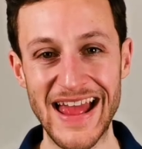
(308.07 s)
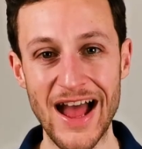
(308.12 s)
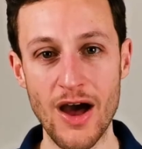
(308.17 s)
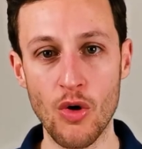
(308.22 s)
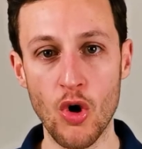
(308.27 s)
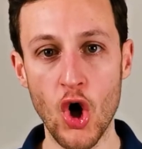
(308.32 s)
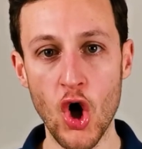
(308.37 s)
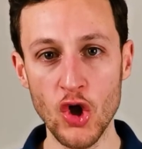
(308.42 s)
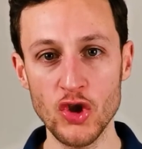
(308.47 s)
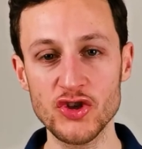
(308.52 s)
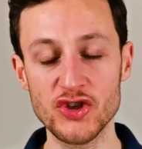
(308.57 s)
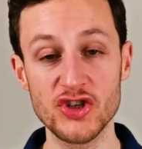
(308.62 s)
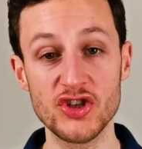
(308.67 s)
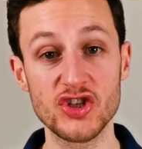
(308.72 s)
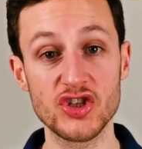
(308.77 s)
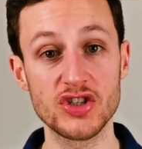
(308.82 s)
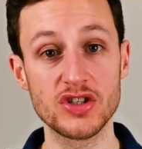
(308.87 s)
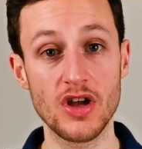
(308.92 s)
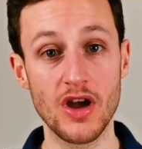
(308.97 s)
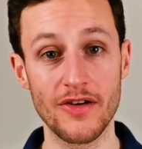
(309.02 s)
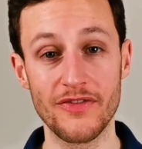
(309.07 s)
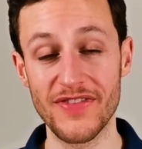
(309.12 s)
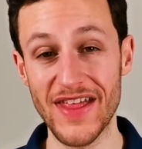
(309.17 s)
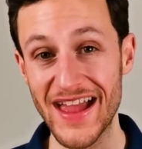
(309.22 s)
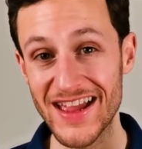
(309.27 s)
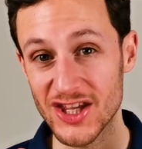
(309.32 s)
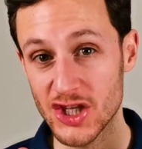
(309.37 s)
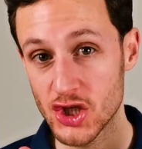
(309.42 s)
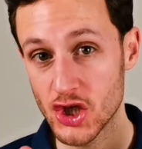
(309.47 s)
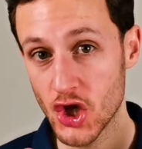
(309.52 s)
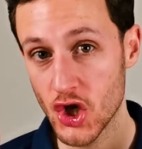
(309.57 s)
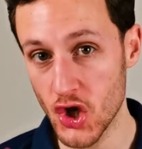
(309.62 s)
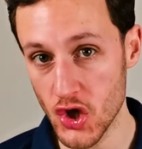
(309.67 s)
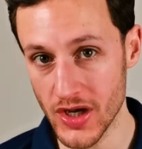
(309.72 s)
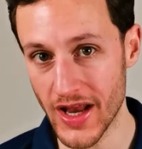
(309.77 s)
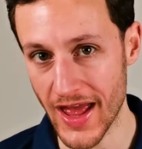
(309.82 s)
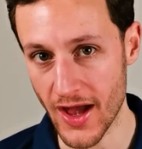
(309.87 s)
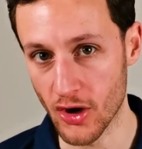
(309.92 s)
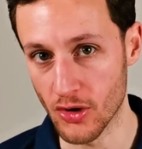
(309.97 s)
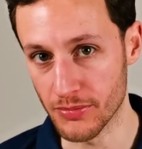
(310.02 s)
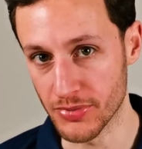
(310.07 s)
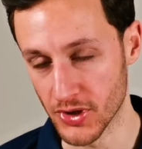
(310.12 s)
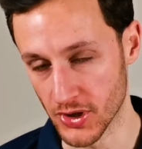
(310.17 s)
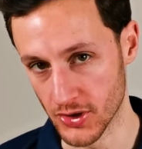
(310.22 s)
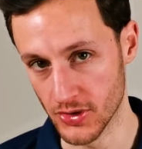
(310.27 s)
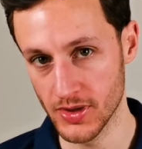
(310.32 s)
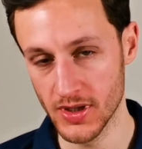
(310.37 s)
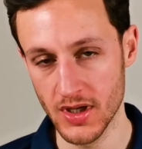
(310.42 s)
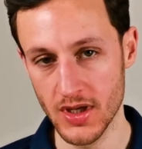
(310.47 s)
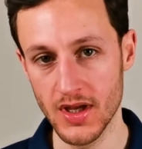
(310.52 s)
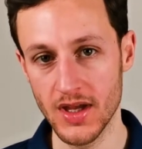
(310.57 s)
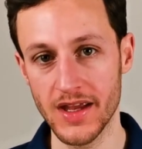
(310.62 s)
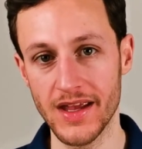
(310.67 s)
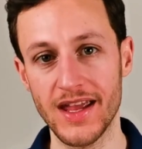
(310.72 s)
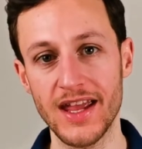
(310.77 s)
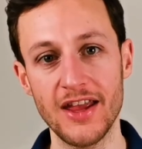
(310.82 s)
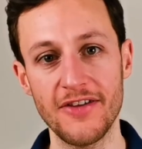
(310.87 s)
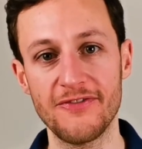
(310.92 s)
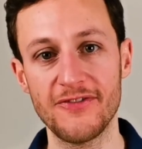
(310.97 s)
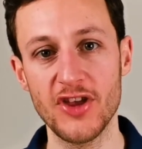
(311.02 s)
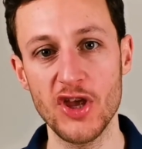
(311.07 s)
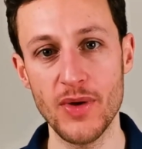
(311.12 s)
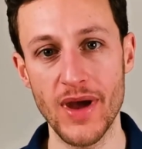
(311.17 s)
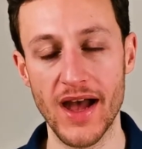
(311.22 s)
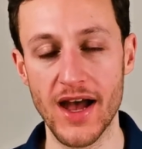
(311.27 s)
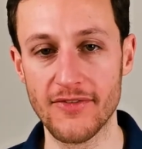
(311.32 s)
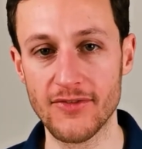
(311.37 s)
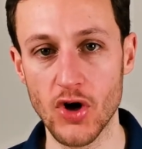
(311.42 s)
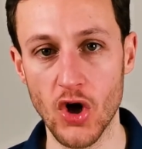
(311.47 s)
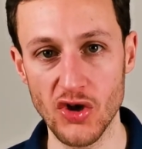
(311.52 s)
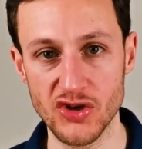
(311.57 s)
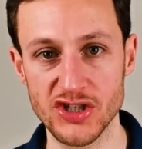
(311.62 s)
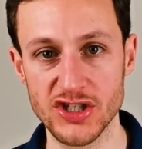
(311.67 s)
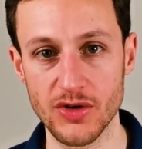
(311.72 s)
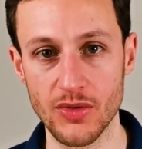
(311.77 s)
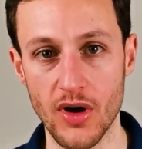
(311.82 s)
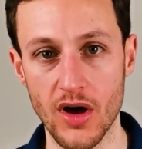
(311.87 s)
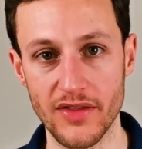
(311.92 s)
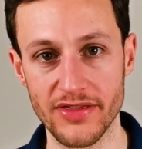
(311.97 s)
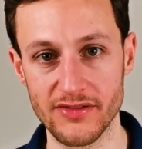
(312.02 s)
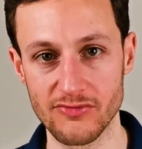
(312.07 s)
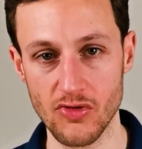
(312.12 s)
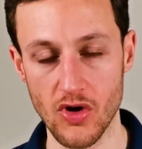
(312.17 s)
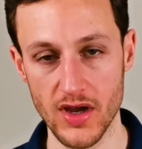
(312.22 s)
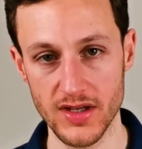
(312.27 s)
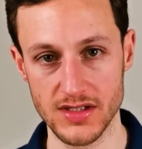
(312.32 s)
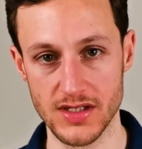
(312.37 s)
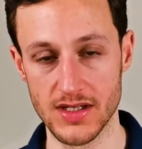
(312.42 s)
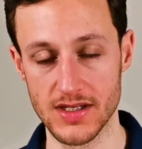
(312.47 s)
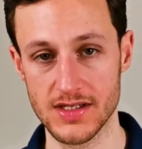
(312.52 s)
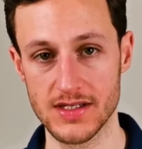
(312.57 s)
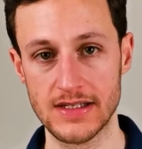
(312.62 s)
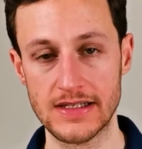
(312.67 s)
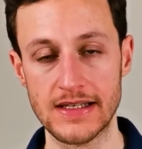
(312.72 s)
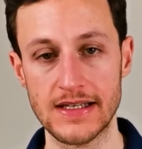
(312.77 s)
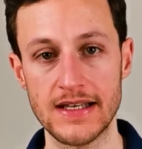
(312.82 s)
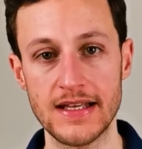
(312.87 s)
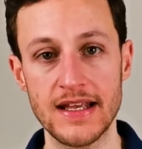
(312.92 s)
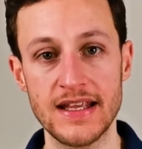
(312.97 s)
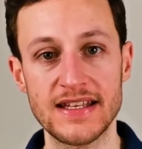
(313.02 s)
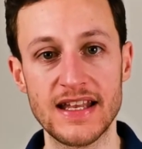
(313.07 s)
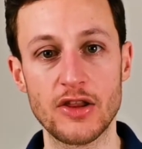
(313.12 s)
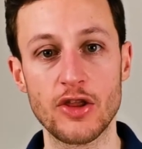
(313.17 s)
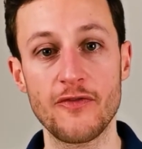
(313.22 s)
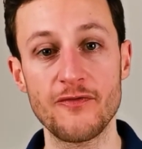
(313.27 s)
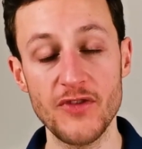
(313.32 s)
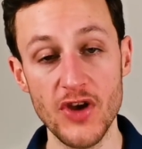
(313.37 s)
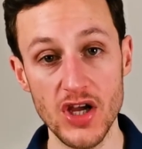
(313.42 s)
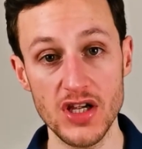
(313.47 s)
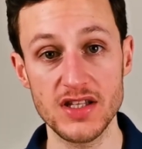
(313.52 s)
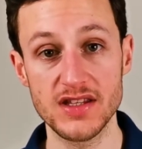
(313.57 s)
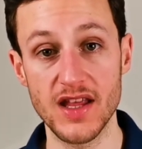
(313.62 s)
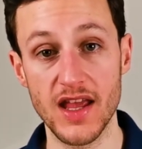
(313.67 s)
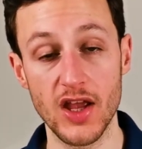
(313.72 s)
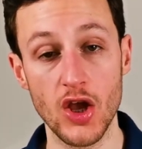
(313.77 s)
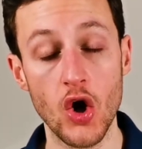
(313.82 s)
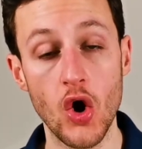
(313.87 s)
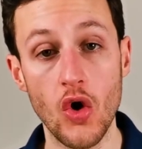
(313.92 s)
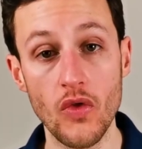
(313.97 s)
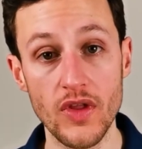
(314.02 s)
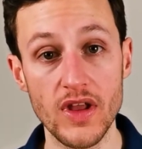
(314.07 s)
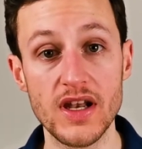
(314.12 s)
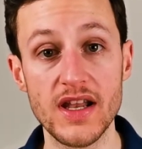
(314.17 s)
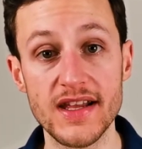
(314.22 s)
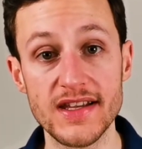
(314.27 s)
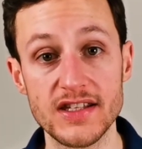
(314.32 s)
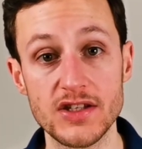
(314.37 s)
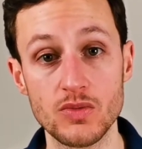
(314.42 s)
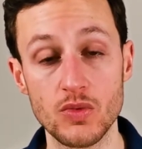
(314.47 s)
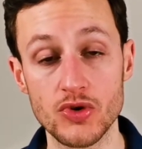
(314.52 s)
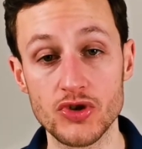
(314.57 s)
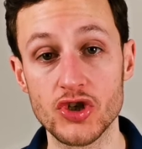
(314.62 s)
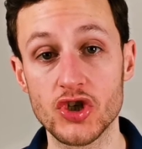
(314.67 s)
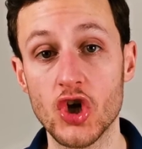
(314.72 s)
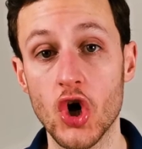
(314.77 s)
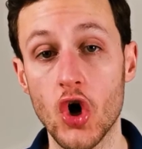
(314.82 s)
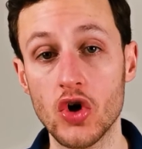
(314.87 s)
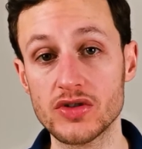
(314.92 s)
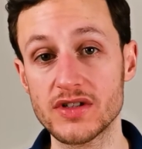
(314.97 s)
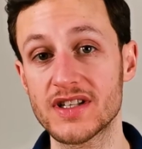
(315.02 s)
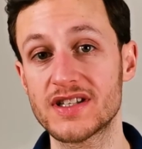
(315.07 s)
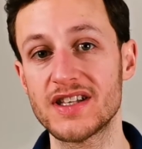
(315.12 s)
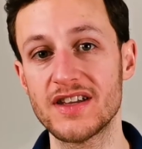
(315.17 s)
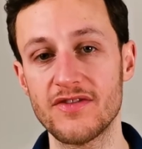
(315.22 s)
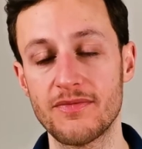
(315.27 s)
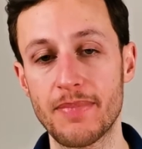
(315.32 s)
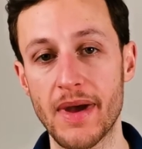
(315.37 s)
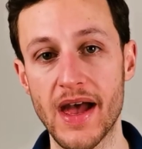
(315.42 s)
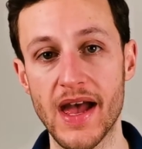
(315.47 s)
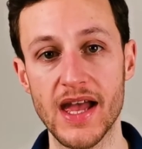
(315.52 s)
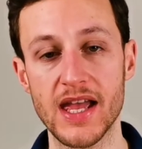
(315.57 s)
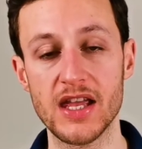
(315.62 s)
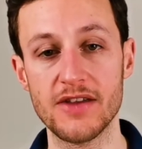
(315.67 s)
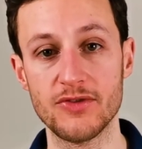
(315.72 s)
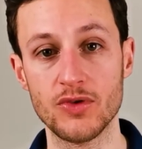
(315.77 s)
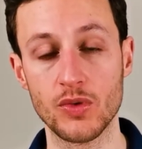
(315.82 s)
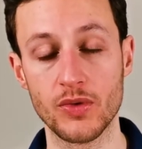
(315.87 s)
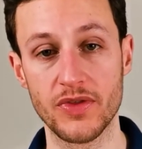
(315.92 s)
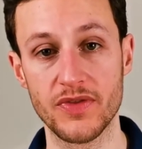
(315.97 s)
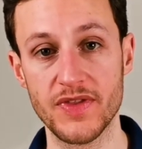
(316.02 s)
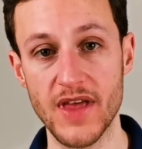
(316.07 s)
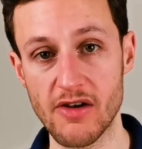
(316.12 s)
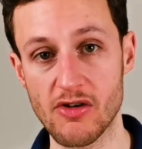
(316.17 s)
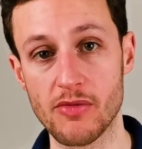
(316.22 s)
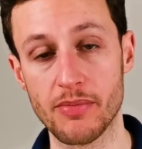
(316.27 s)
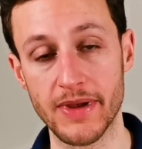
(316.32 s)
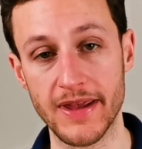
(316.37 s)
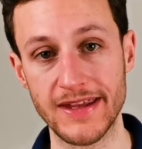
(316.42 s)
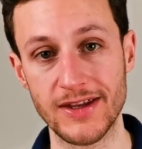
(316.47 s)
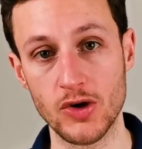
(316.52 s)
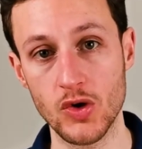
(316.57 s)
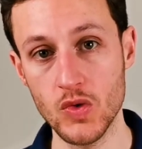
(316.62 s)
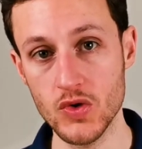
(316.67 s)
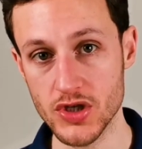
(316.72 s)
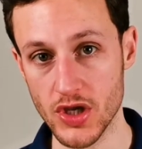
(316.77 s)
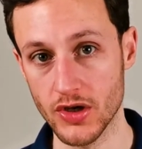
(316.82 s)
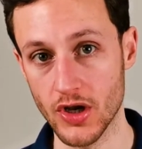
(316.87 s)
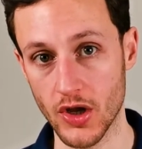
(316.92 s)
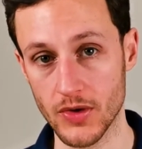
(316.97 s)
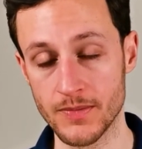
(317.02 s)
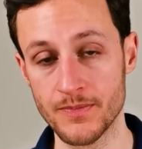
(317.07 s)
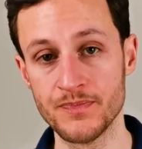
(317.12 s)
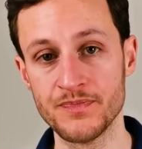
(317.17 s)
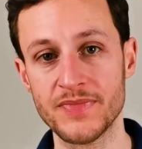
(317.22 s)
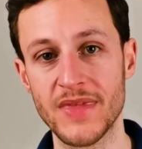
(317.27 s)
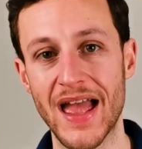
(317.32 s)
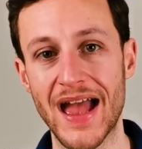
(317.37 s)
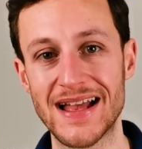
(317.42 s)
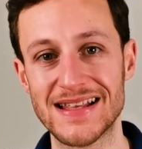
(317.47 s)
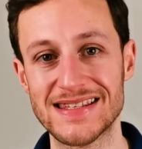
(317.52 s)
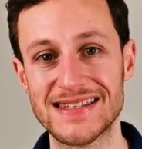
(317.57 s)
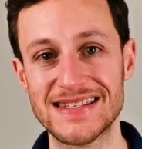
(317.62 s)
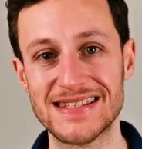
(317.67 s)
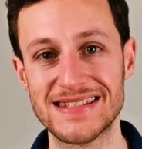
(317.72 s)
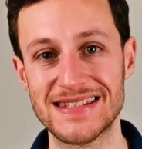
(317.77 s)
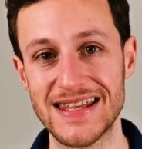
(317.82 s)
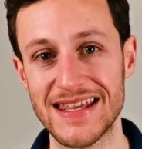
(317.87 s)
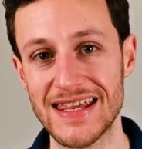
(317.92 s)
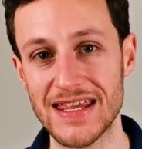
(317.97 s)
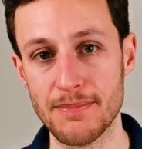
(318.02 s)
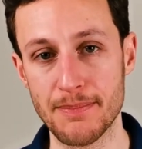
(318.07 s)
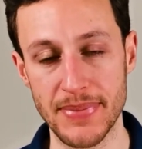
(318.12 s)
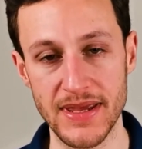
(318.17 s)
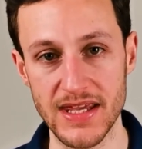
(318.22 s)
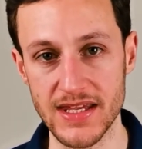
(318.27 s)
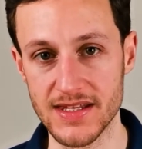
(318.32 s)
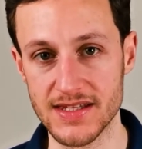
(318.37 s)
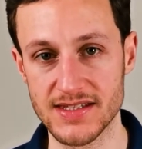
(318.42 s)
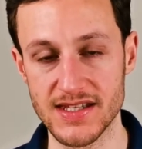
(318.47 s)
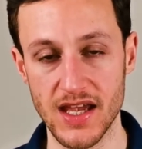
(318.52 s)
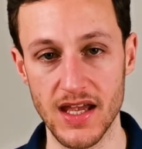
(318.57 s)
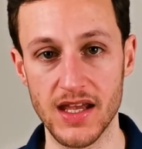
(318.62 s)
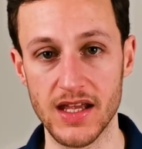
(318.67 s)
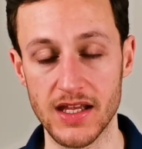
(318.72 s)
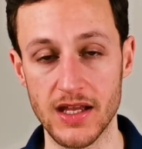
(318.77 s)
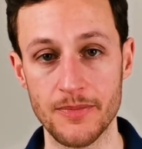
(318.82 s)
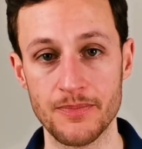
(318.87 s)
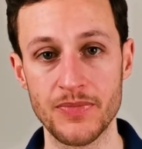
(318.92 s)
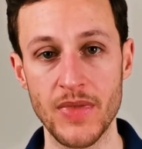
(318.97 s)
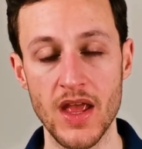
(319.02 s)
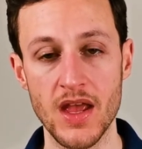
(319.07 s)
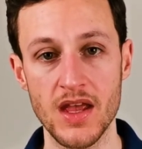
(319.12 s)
Now, onto the stuff that could help you if you have osteoarthritis. Now, the first thing on the list was cognitive behavioral therapy, also known as CBT.